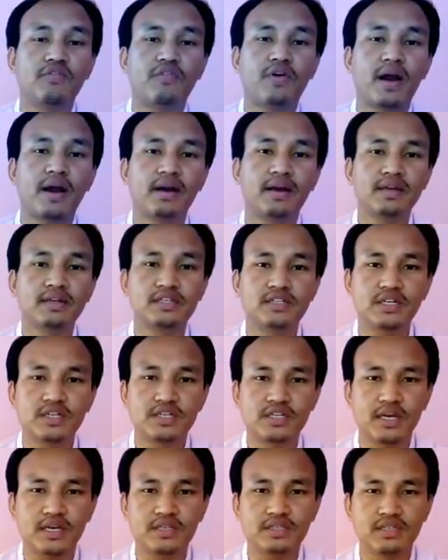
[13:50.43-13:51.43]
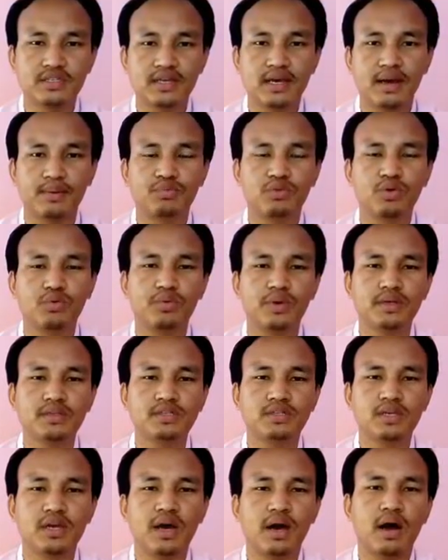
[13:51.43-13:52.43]
farthest distance up to
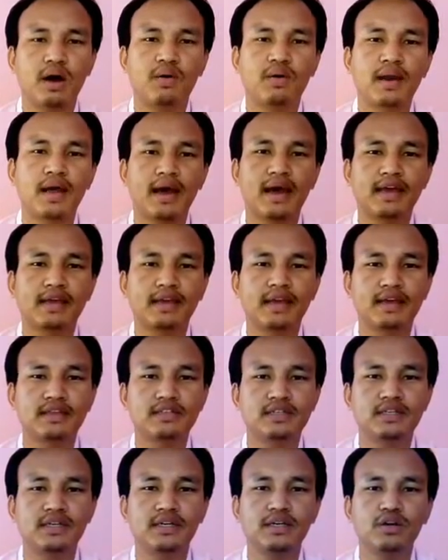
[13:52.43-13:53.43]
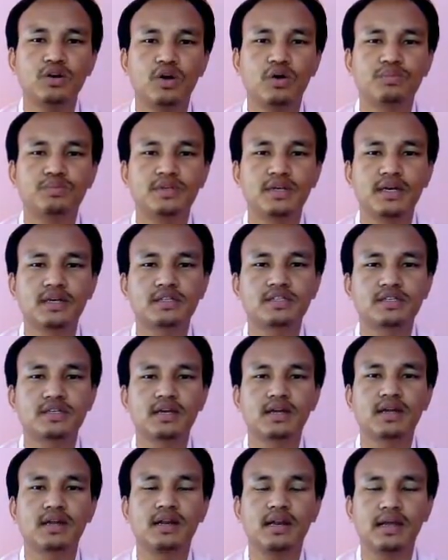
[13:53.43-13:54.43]
which our eye can see objects
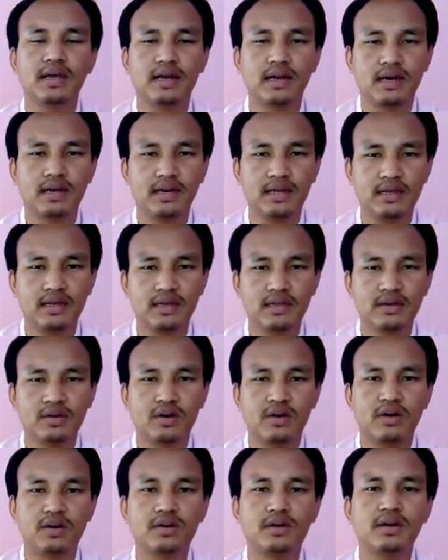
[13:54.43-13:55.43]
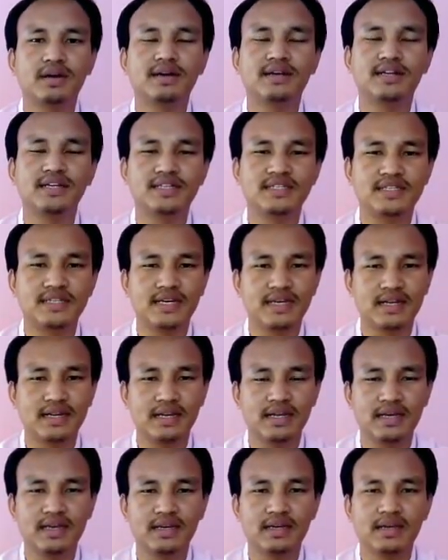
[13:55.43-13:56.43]
clearly or
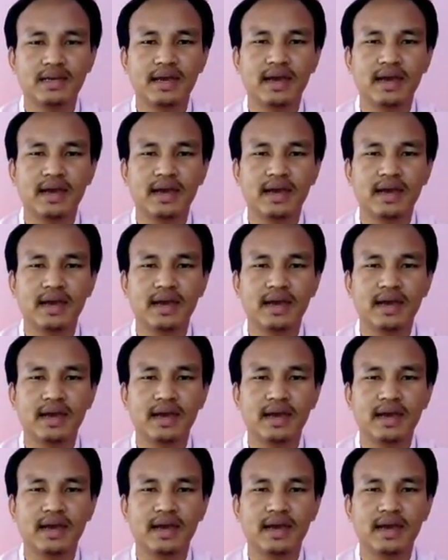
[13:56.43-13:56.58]
distinctly,